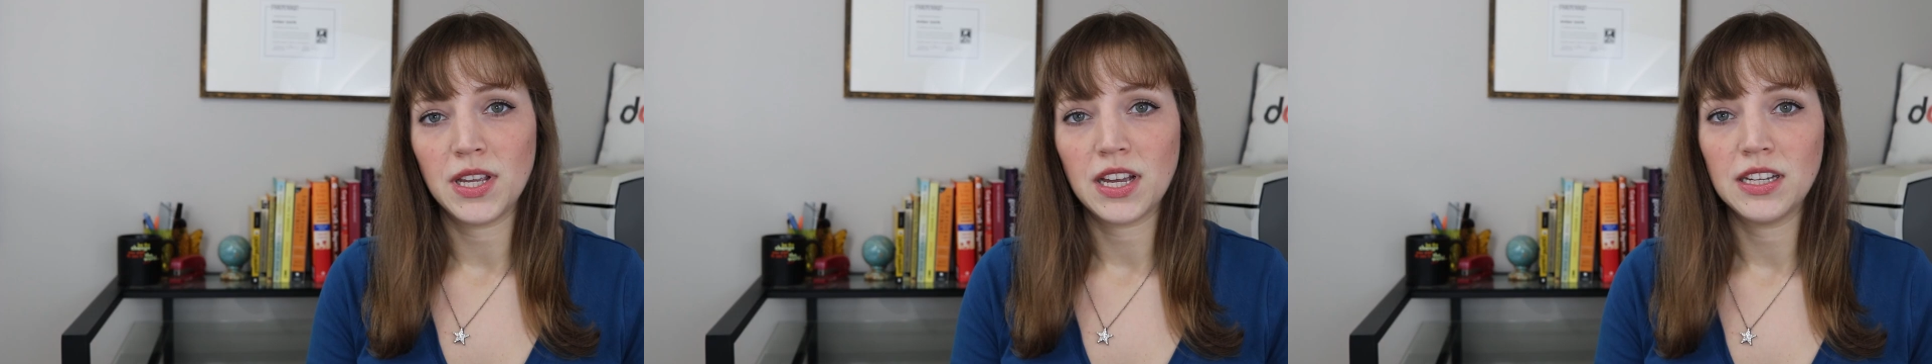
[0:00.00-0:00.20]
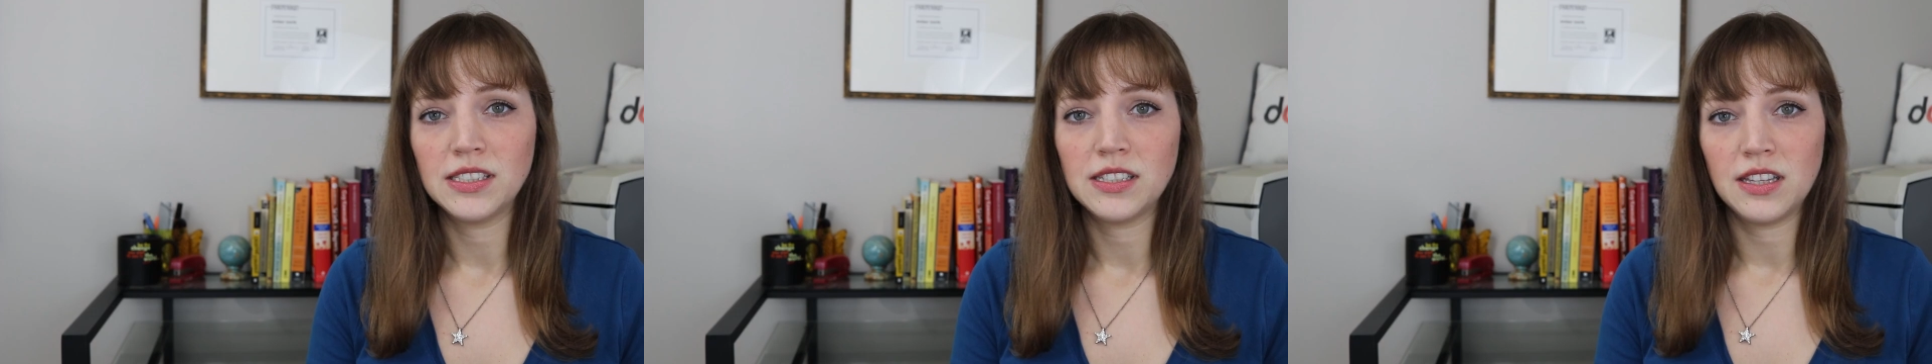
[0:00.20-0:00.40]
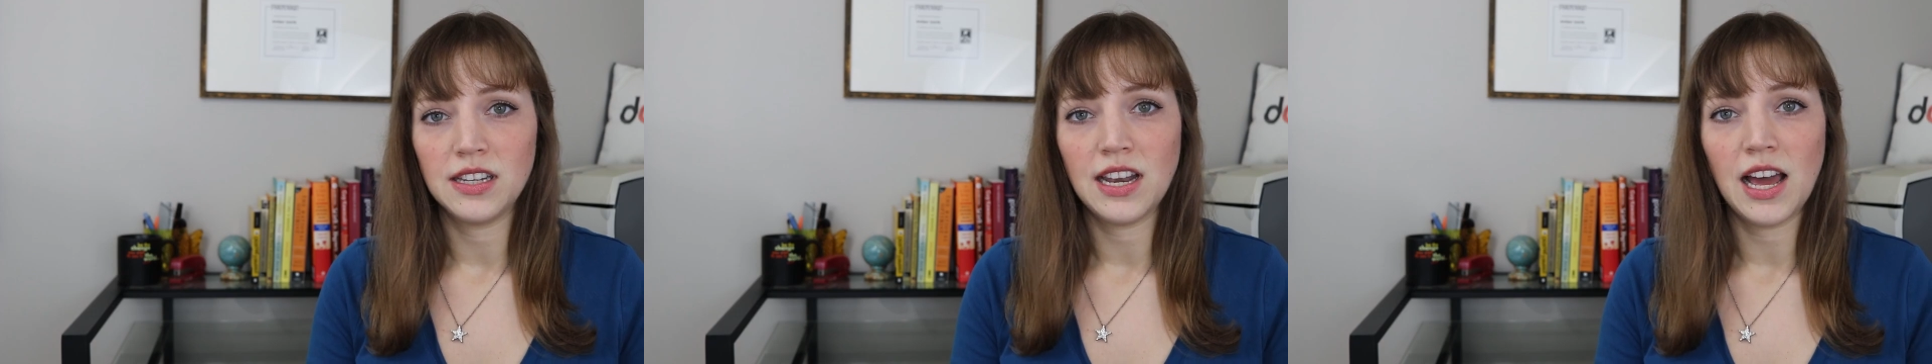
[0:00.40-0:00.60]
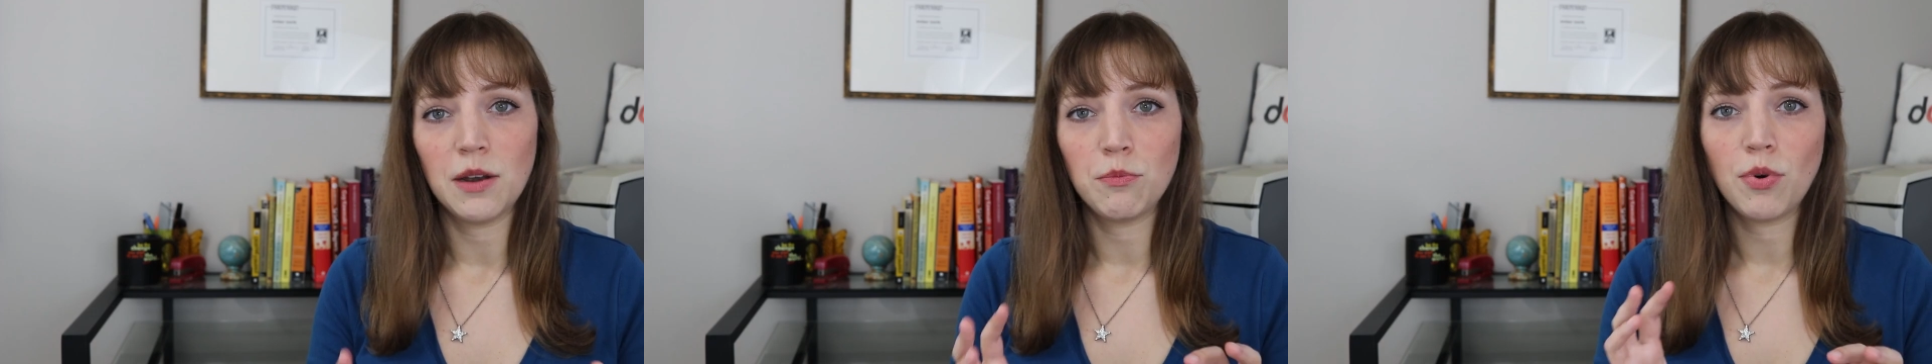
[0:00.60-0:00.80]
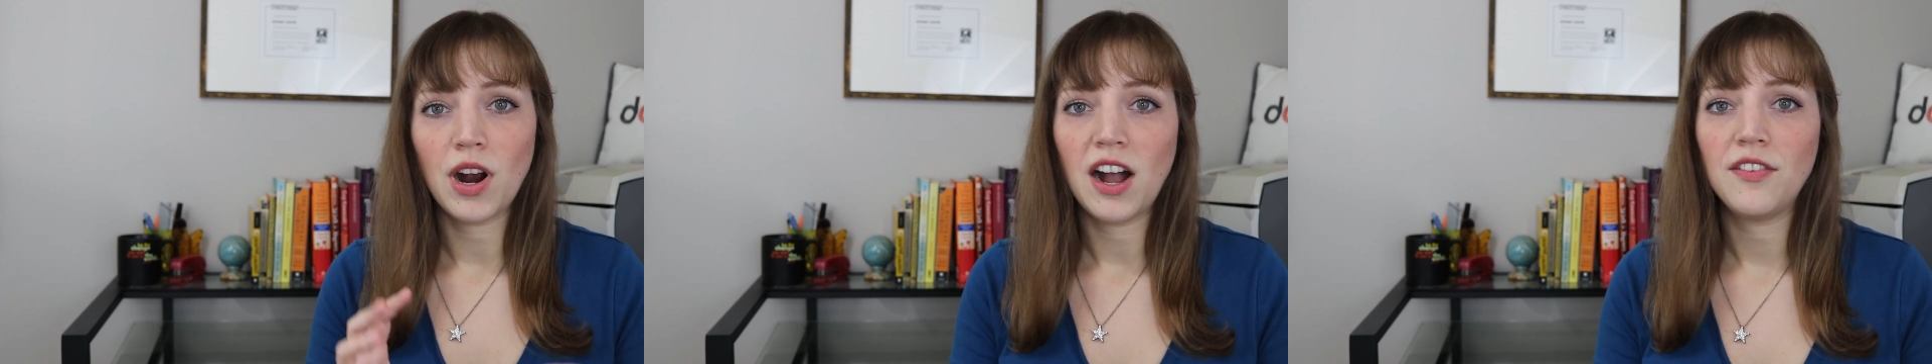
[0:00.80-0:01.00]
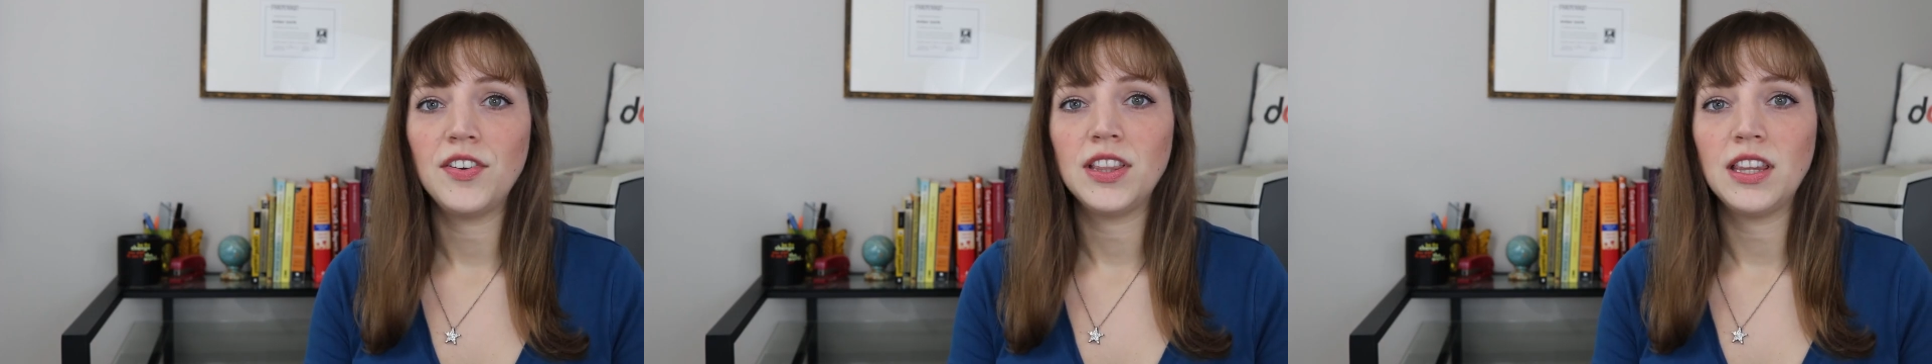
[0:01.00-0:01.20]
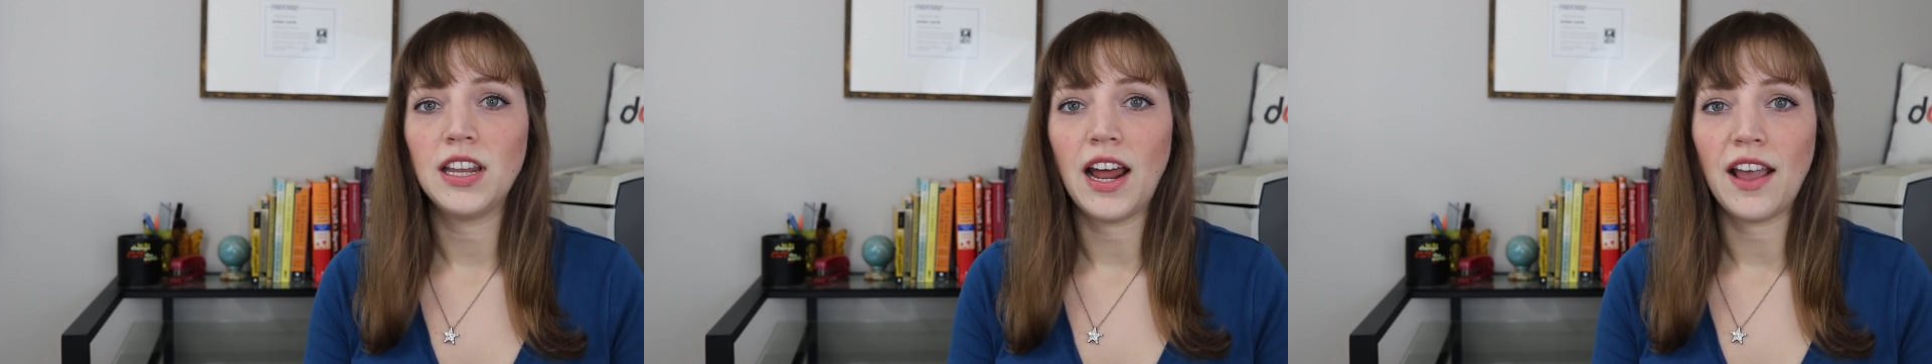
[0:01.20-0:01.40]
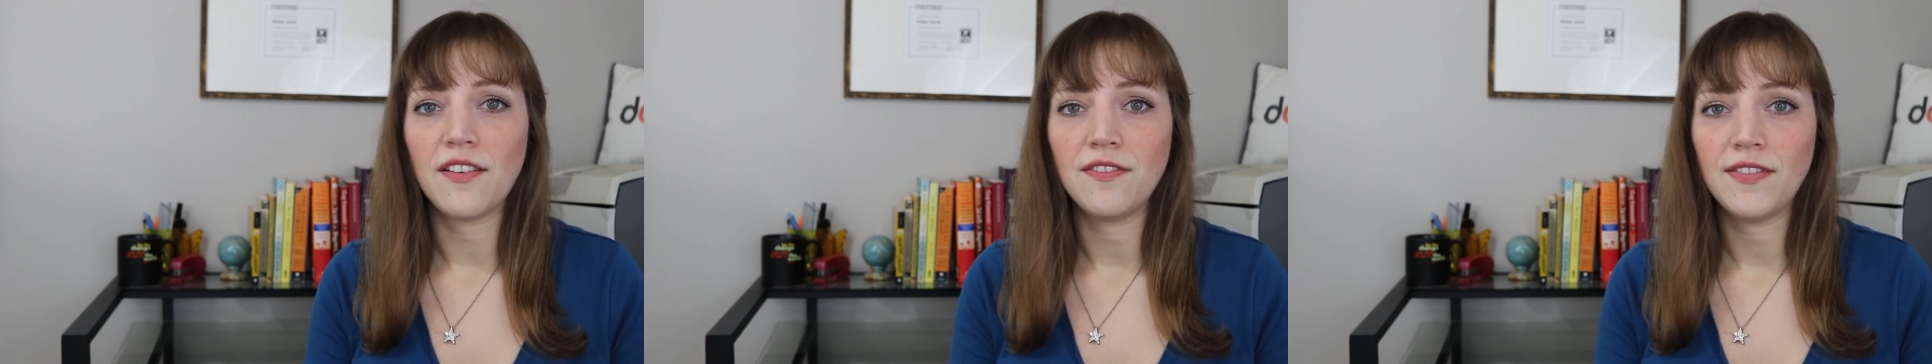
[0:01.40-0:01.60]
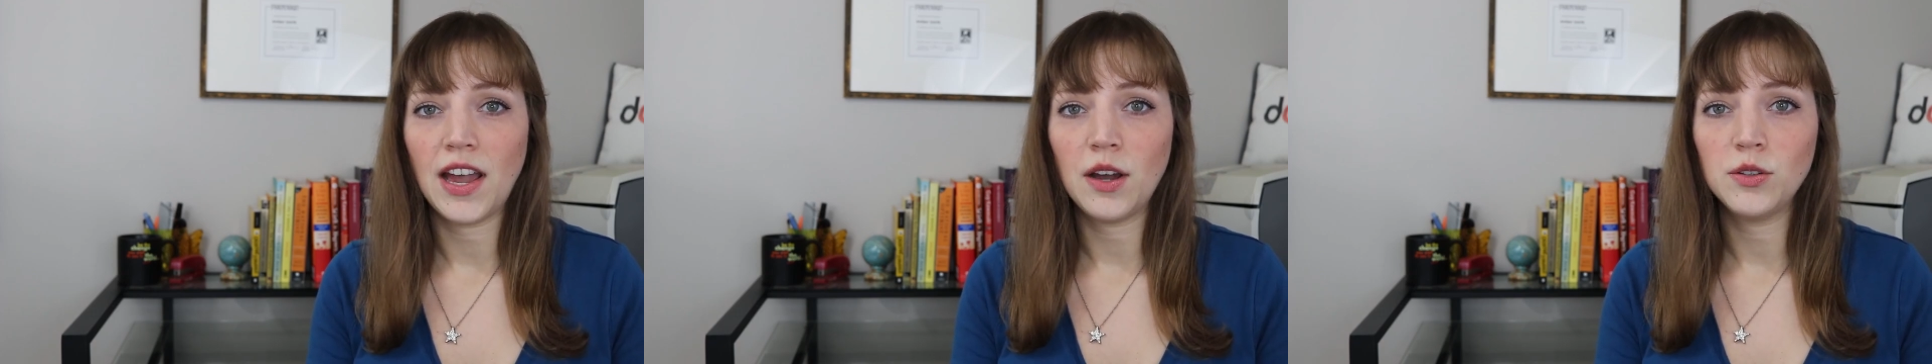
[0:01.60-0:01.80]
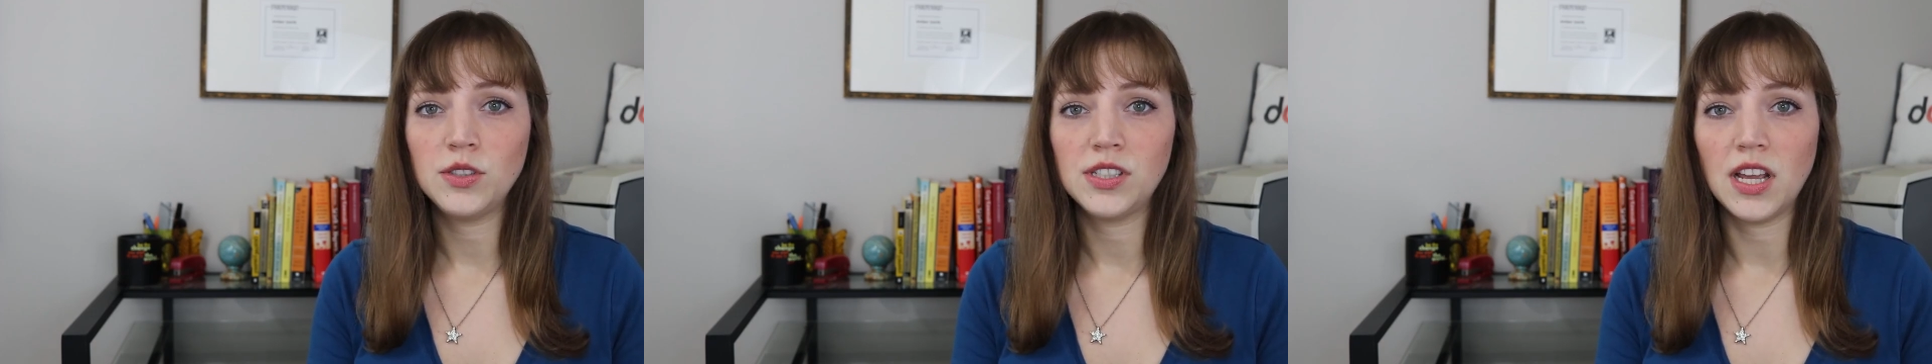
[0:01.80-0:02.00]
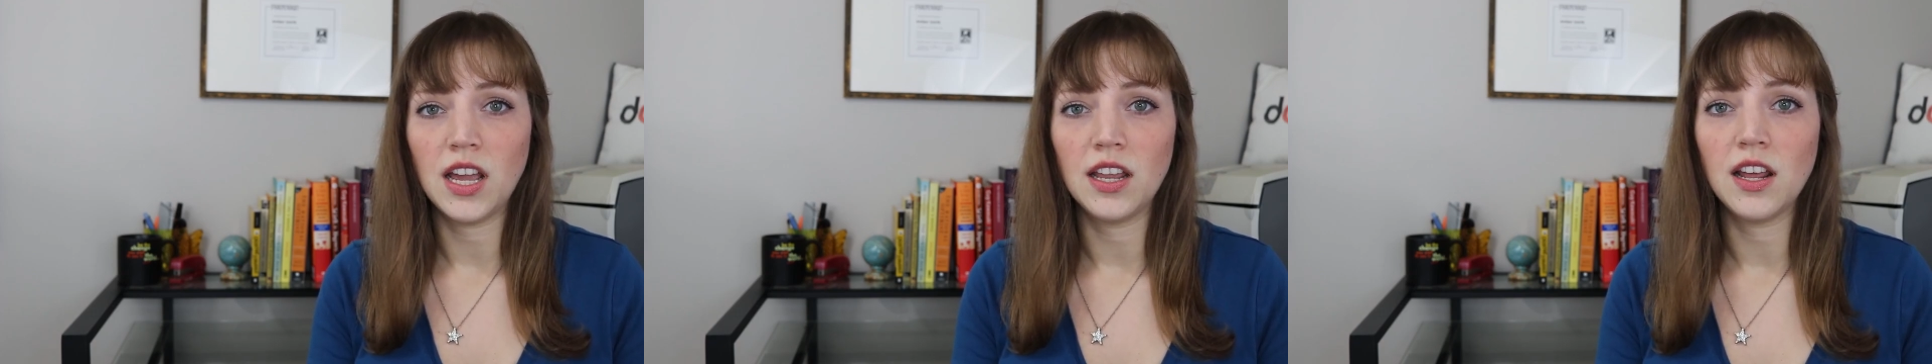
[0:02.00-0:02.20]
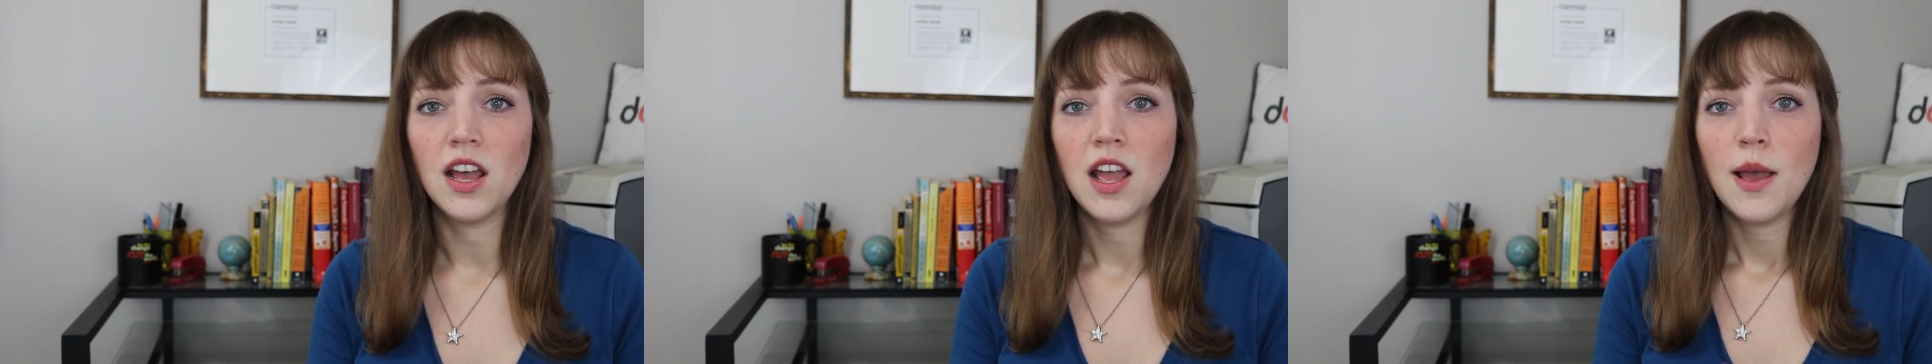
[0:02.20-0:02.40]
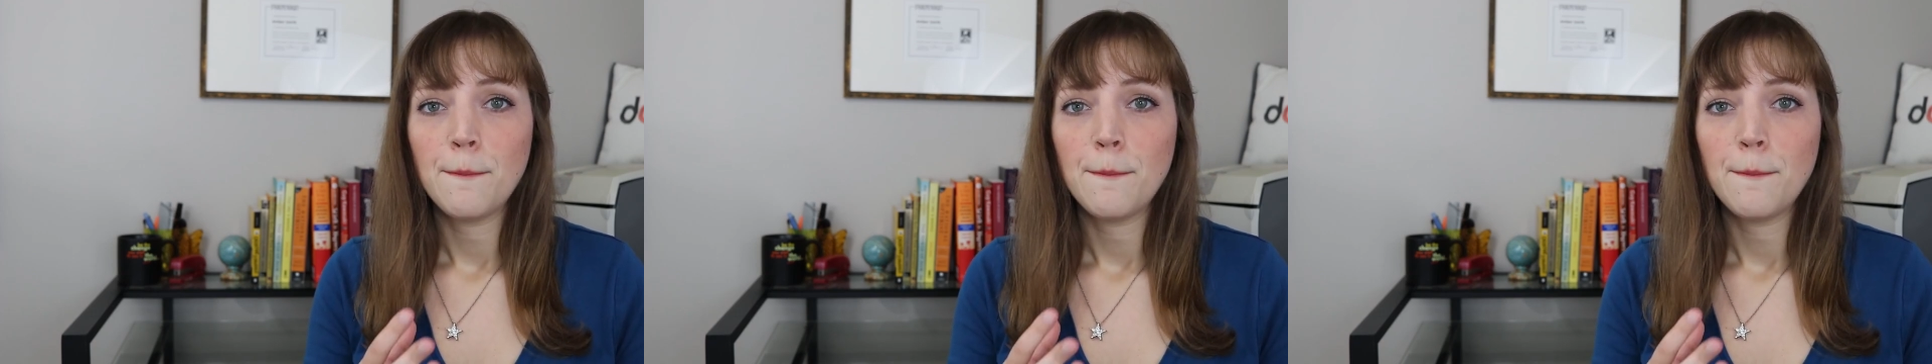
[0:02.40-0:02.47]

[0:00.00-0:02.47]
because the nonprofit that I founded